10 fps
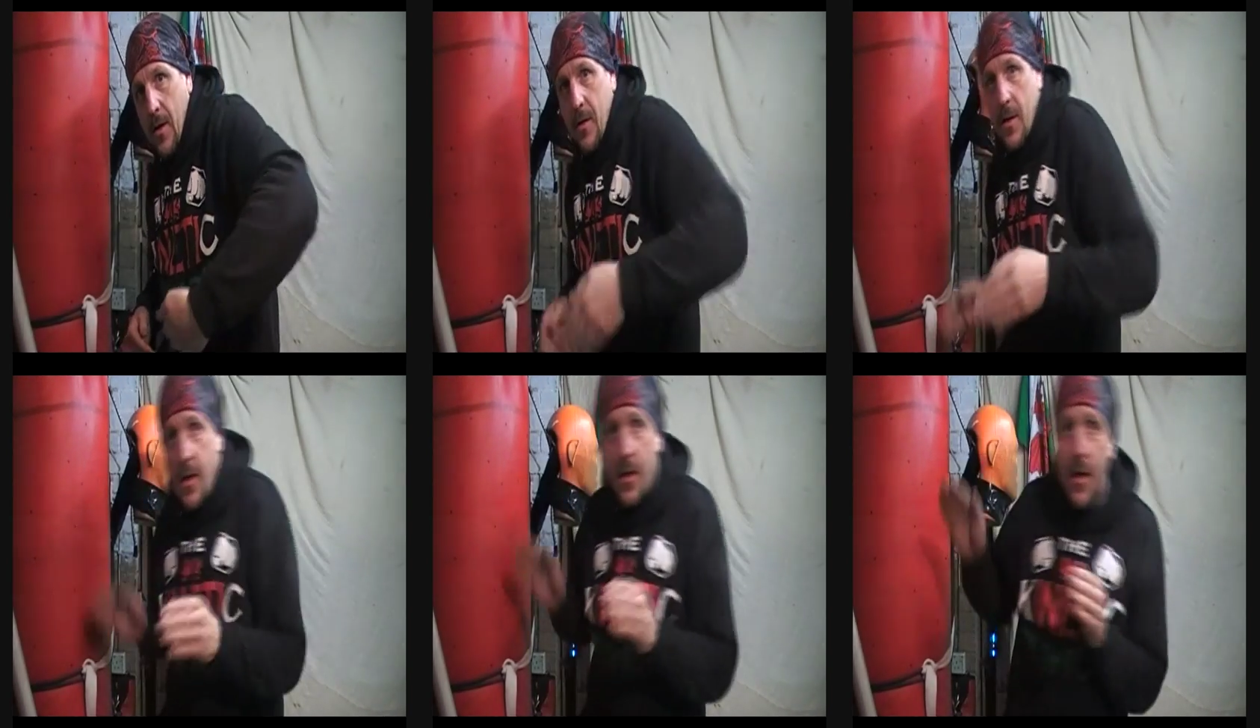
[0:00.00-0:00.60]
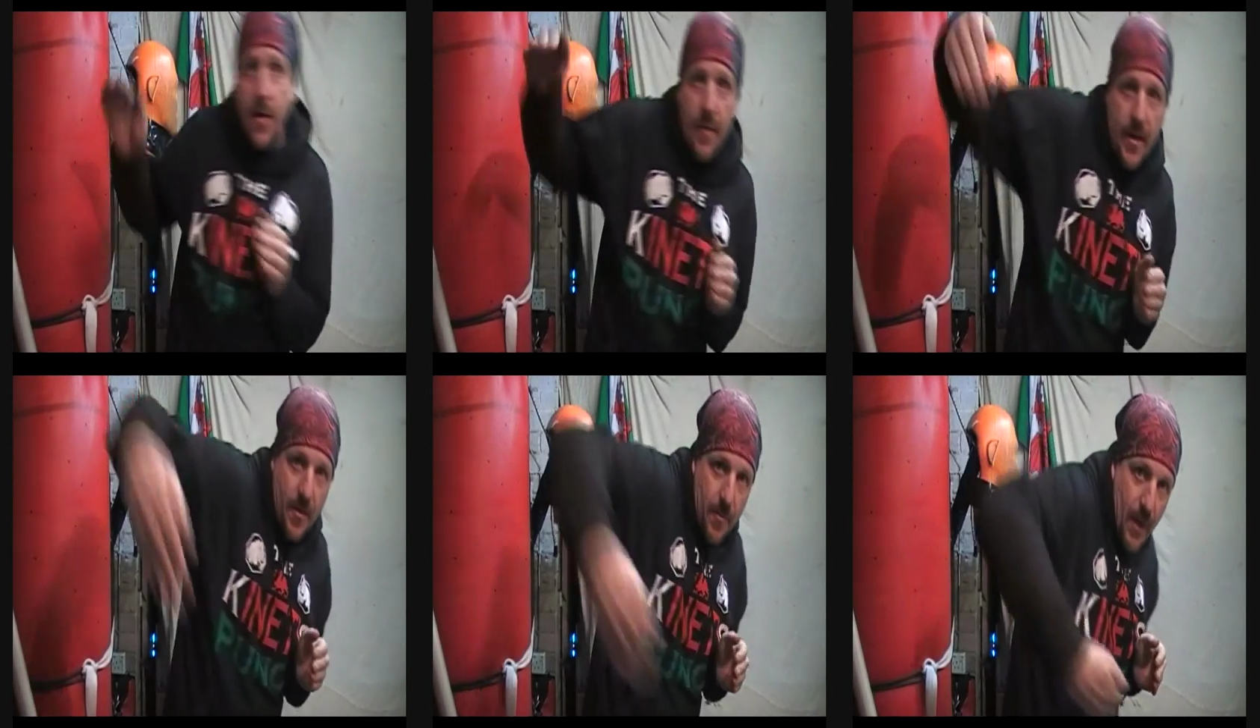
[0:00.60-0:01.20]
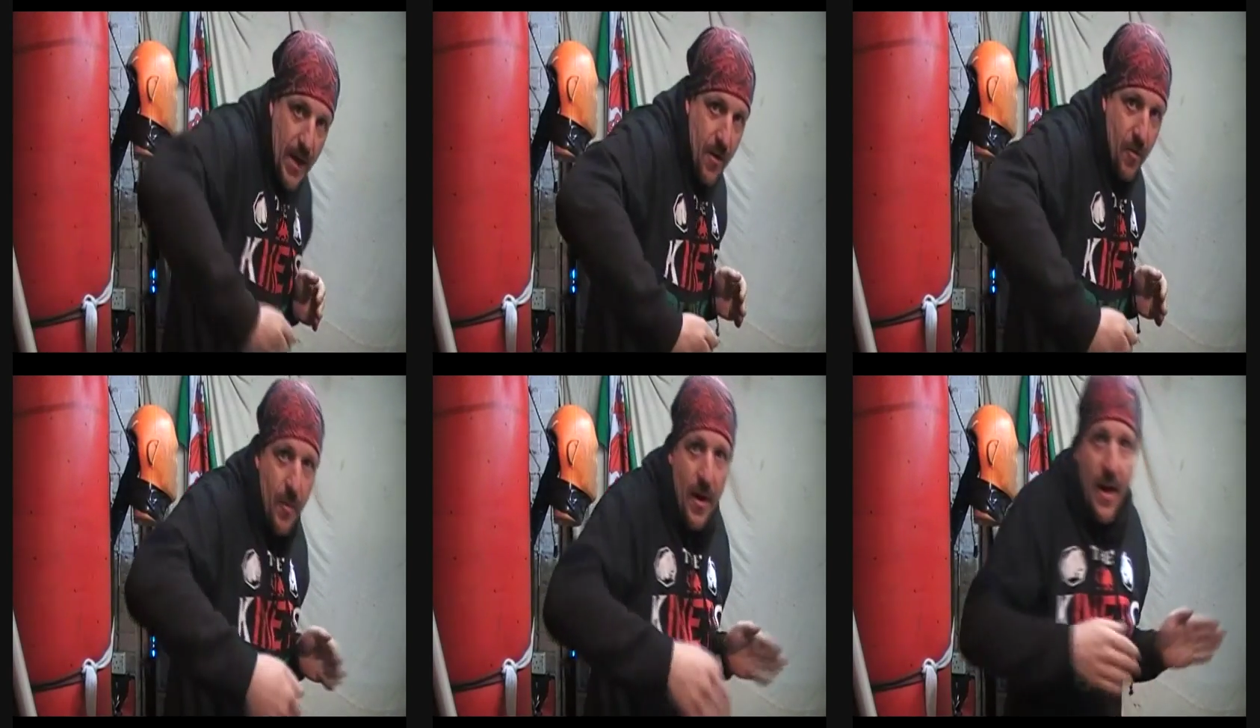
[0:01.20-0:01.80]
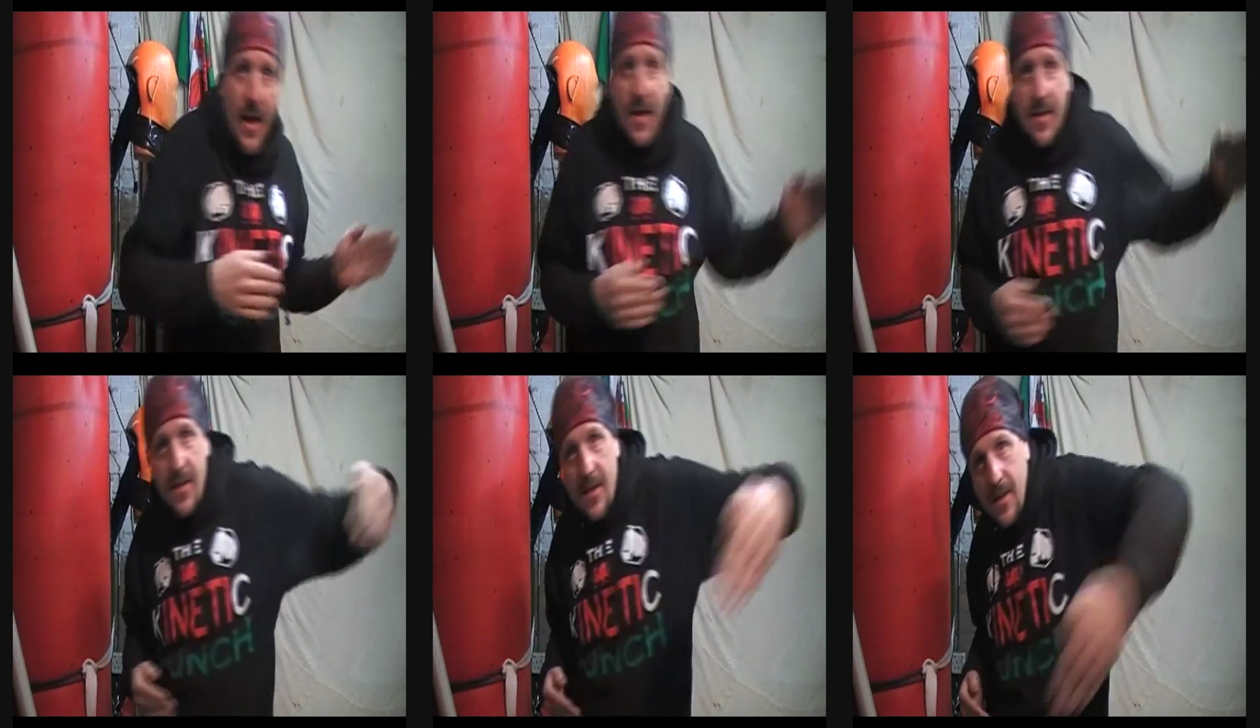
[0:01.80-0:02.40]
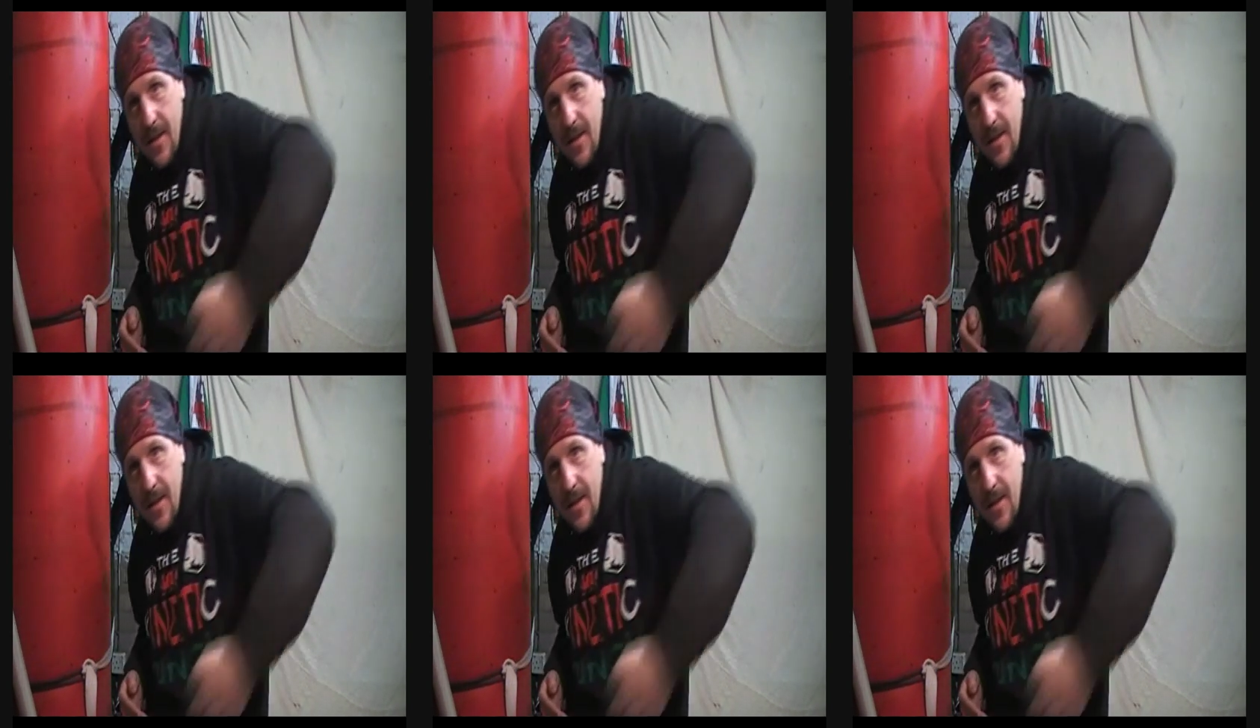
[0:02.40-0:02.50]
the curve I can make with my hand,